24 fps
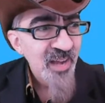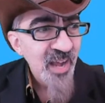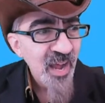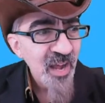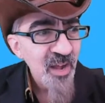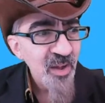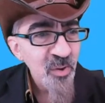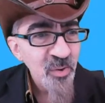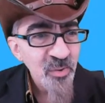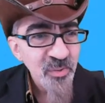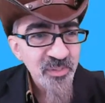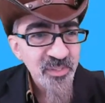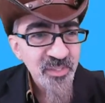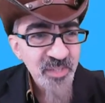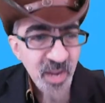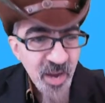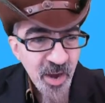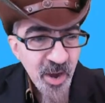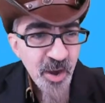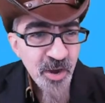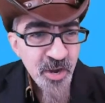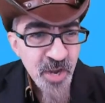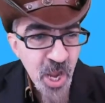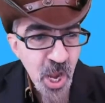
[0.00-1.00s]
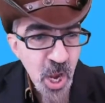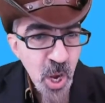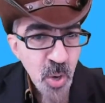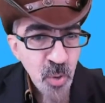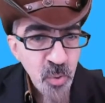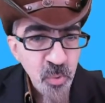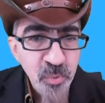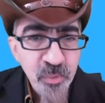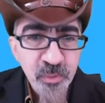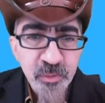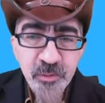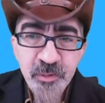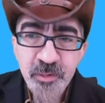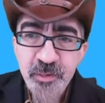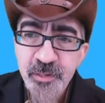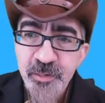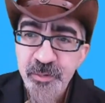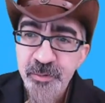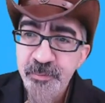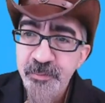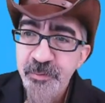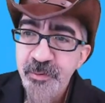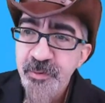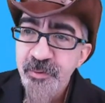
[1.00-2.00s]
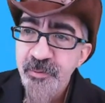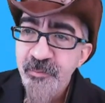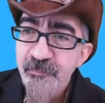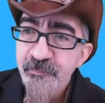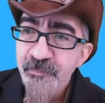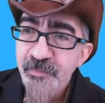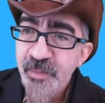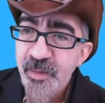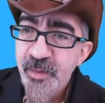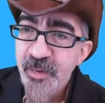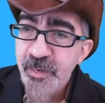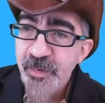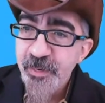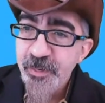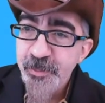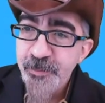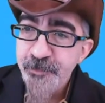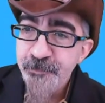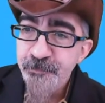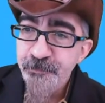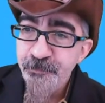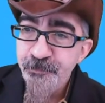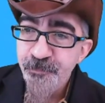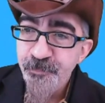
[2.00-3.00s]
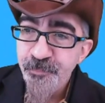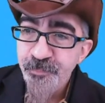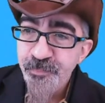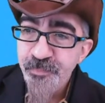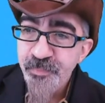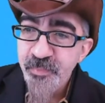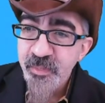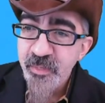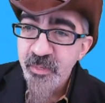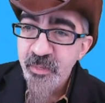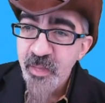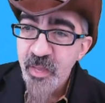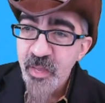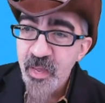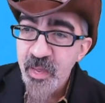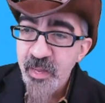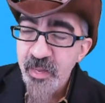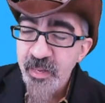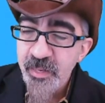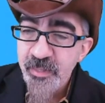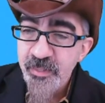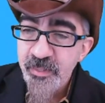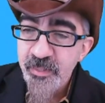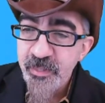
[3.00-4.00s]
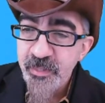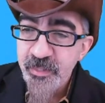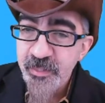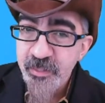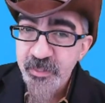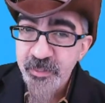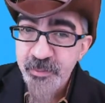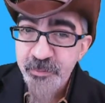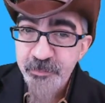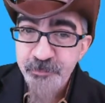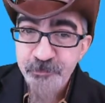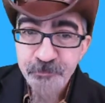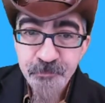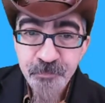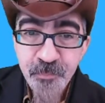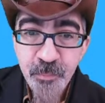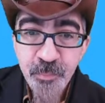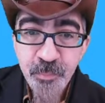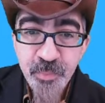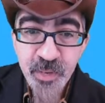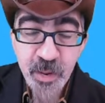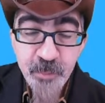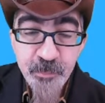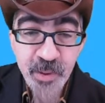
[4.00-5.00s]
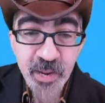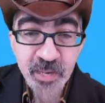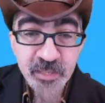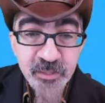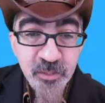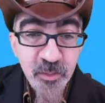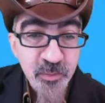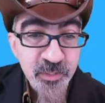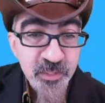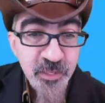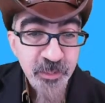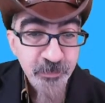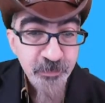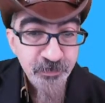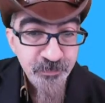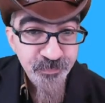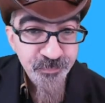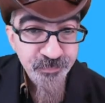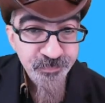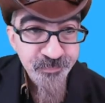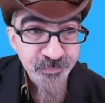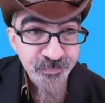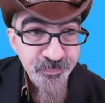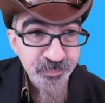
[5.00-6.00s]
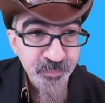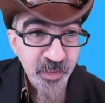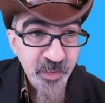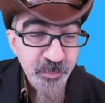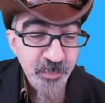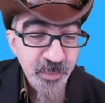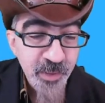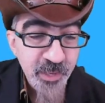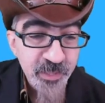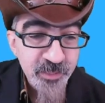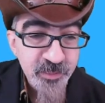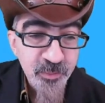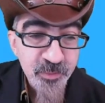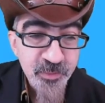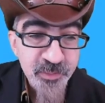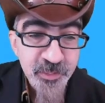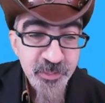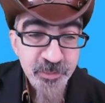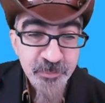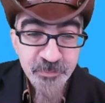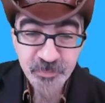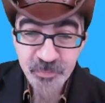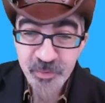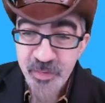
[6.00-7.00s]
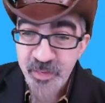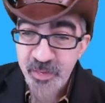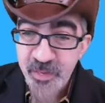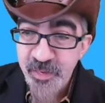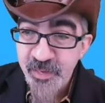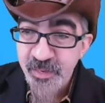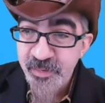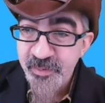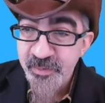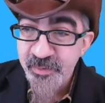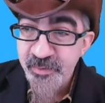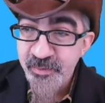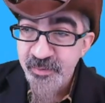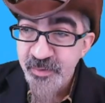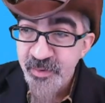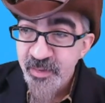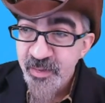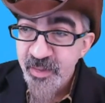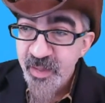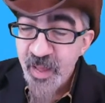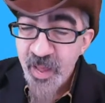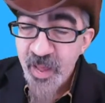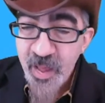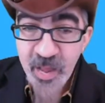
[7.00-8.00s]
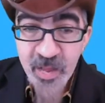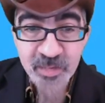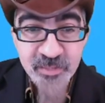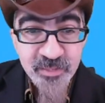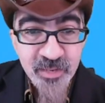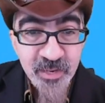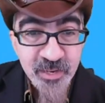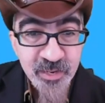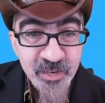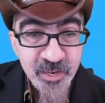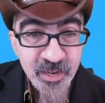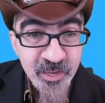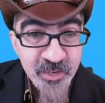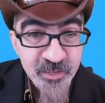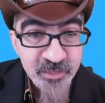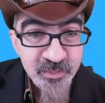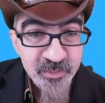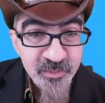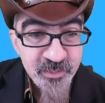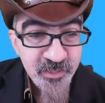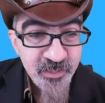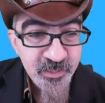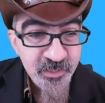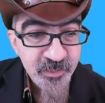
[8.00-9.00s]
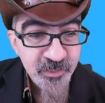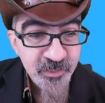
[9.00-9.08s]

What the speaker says: How dare you?" Um, and but I back those up. And as I get